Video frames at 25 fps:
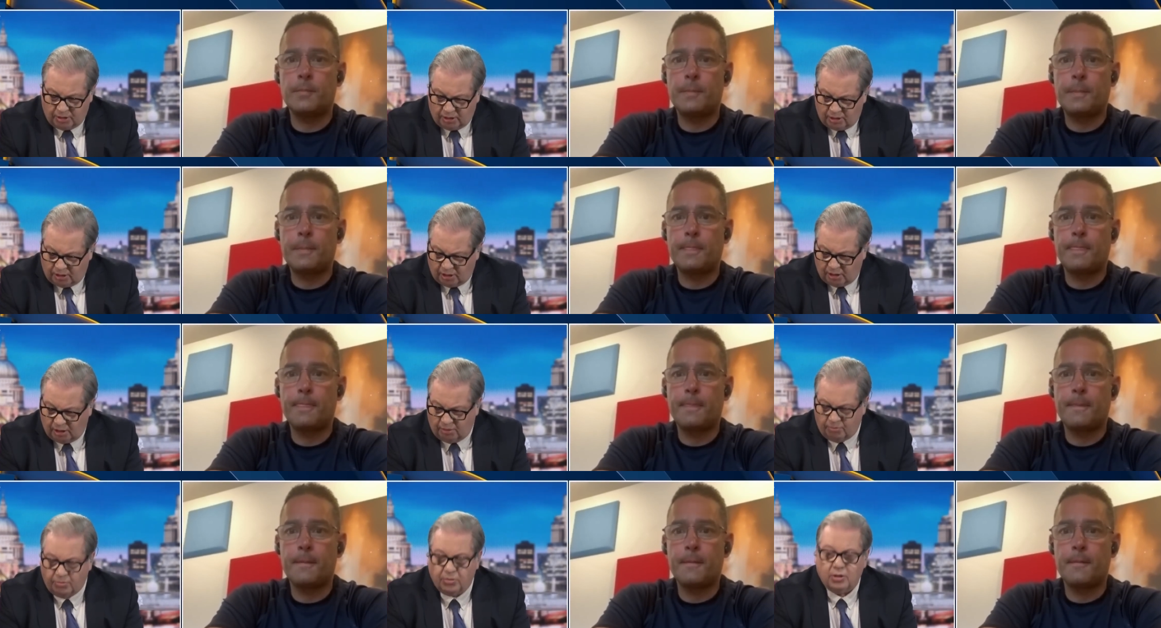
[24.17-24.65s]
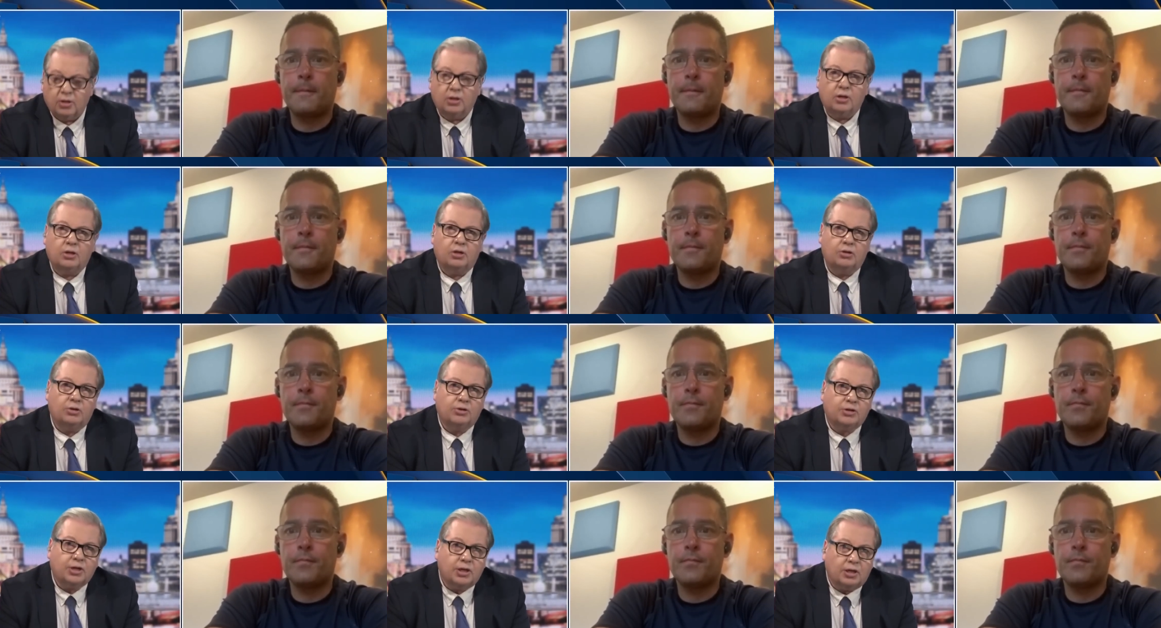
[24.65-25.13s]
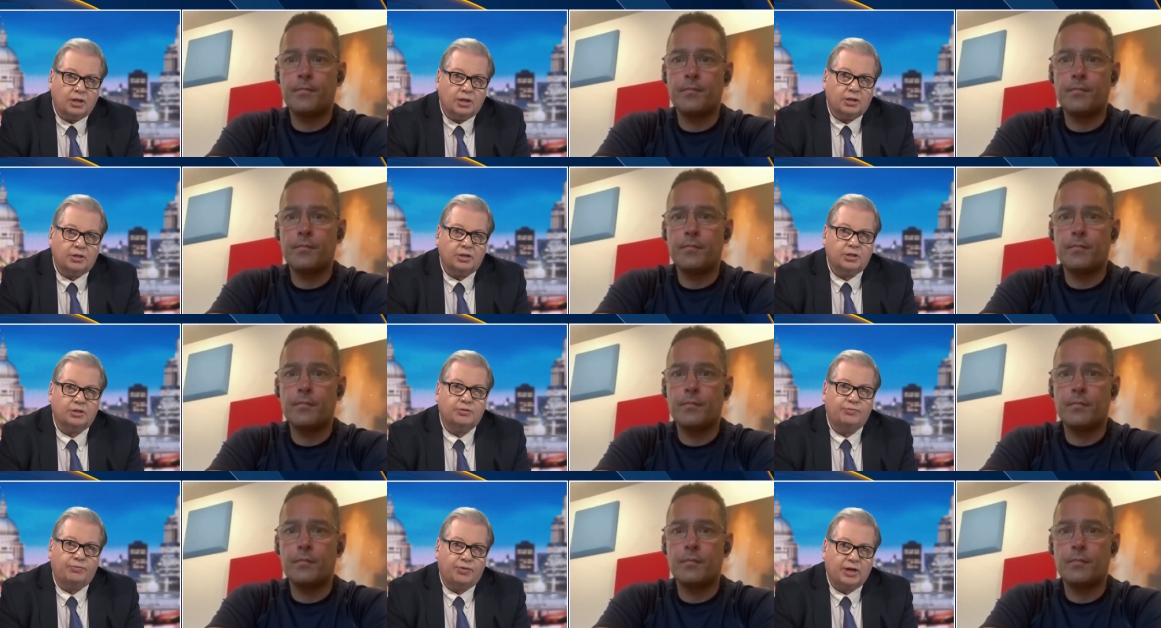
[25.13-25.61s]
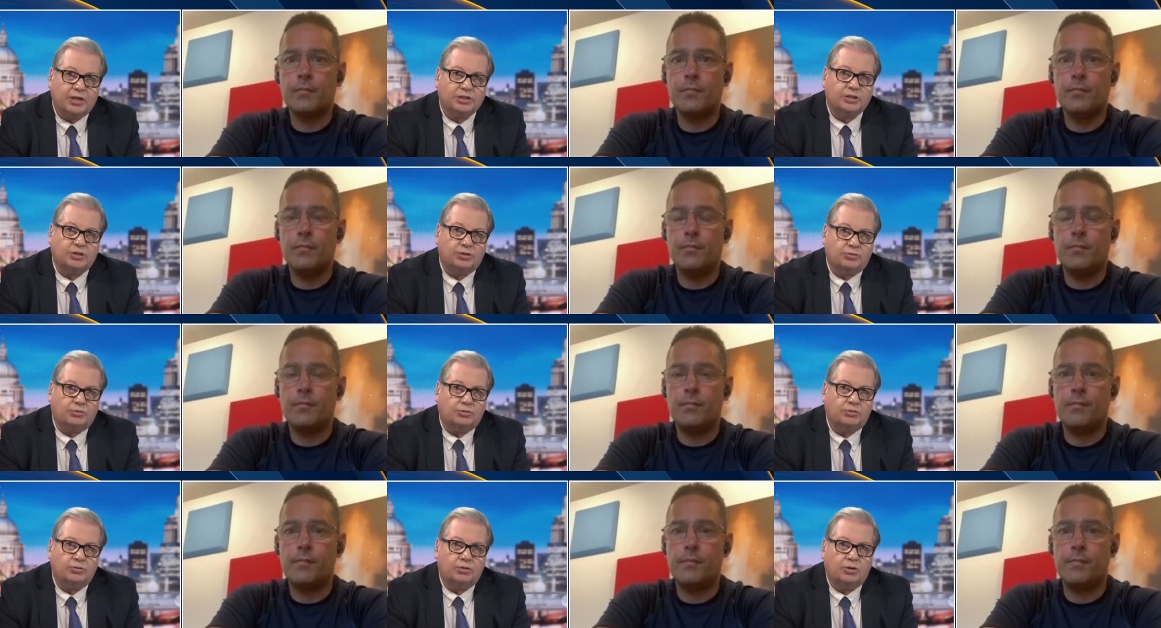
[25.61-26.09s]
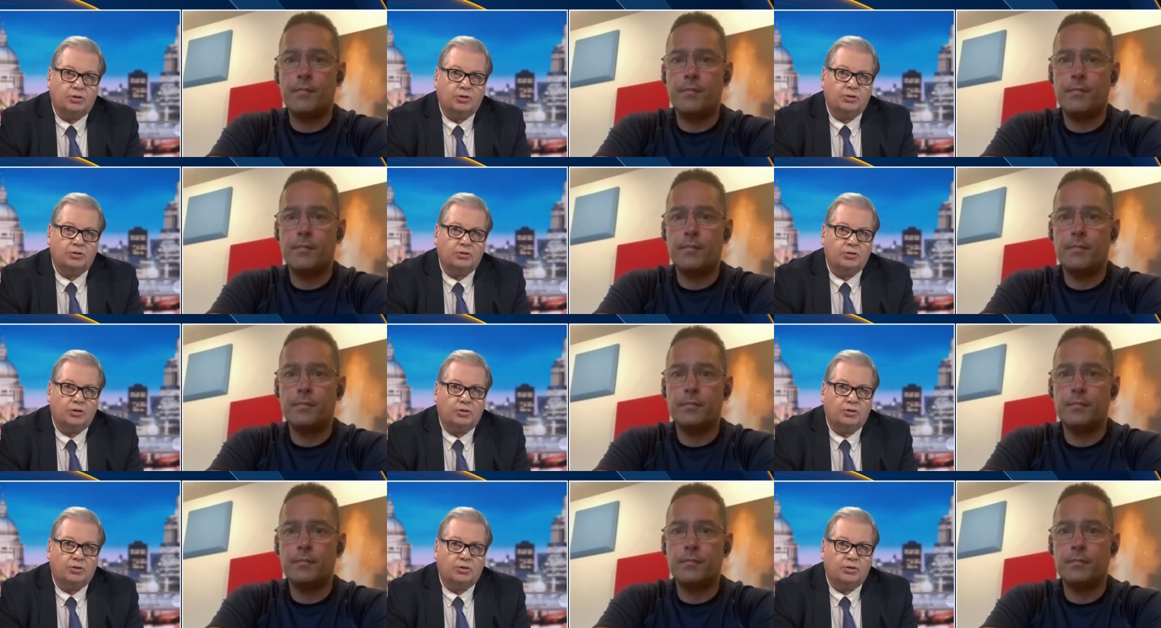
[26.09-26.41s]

Speaker 1: Um, looking at this vessel on,